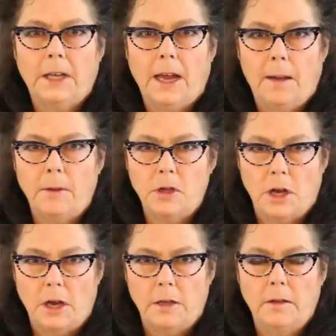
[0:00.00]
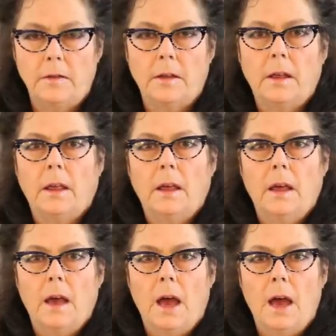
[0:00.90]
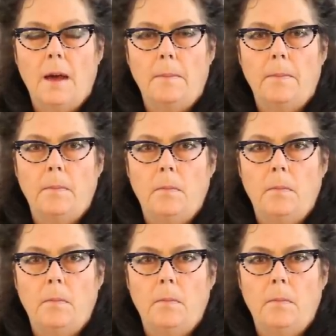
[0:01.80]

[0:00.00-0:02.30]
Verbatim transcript: cabochons um,